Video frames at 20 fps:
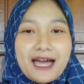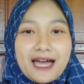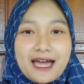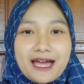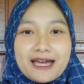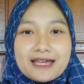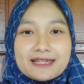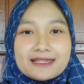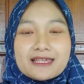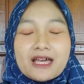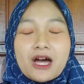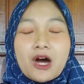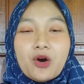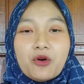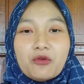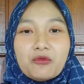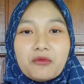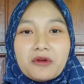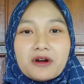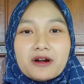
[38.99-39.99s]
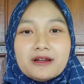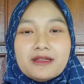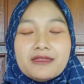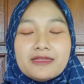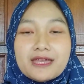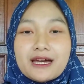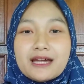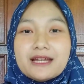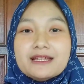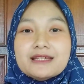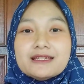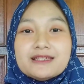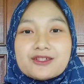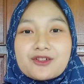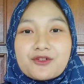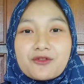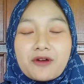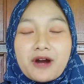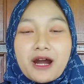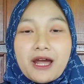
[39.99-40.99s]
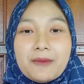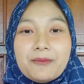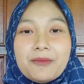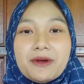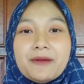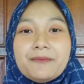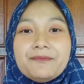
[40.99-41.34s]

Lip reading: as a word that describes